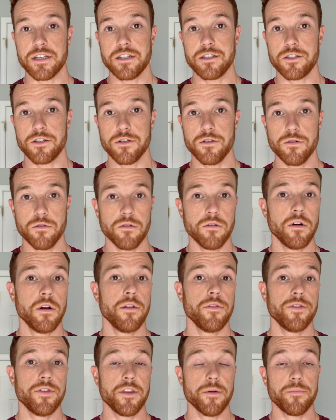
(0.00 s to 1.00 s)
into
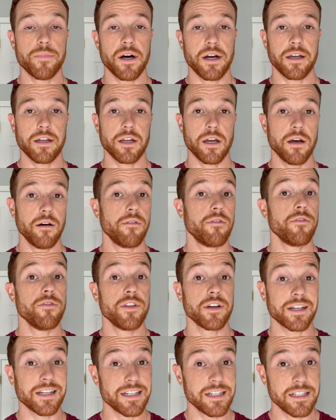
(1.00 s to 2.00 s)
the bucket of
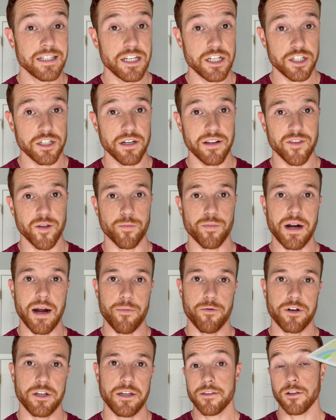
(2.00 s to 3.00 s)
the condition of the
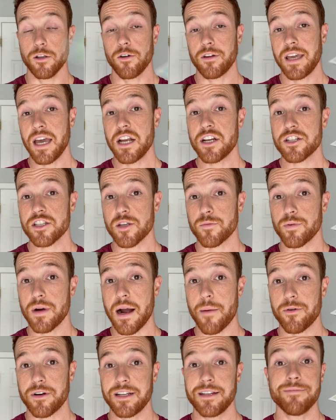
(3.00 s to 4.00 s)
property. The location of the
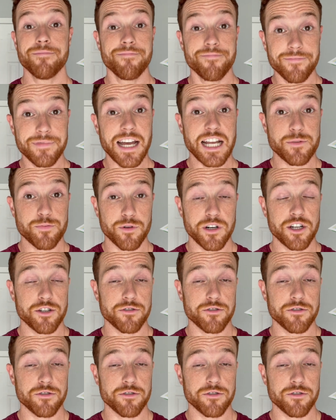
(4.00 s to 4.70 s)
property, that's pretty